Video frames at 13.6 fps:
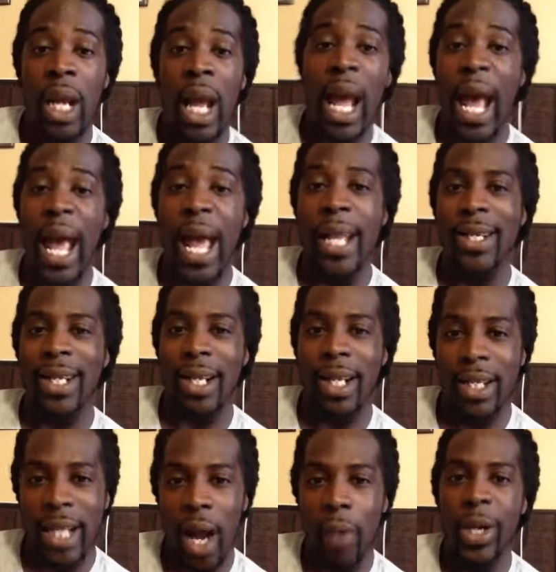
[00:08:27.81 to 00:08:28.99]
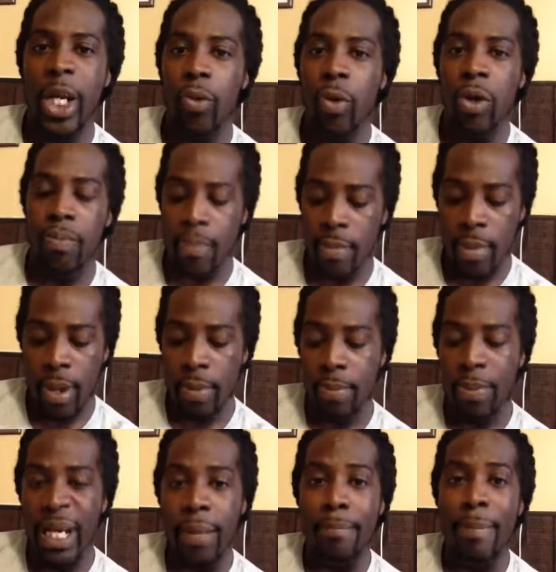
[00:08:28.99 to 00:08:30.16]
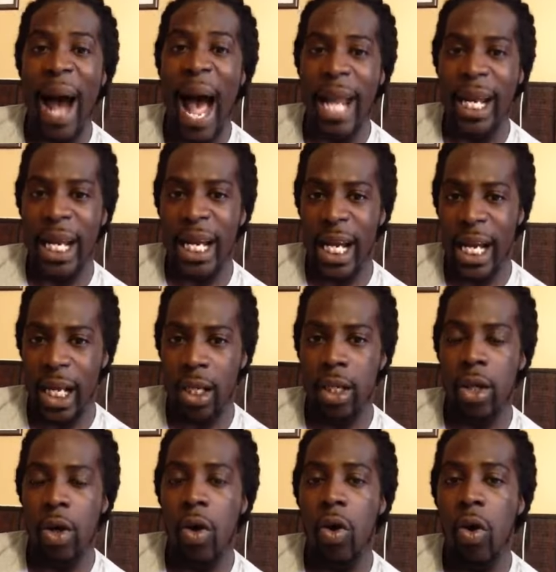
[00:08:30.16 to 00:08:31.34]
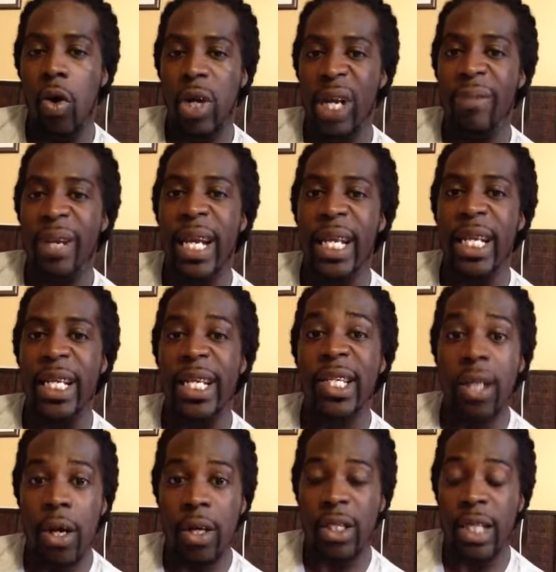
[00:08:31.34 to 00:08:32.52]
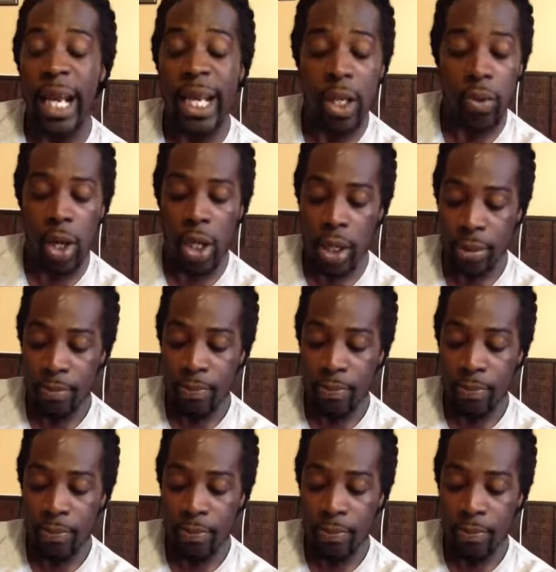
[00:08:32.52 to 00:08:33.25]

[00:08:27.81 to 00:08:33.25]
and that way you won't be bargaining in or giving any discounts to anyone.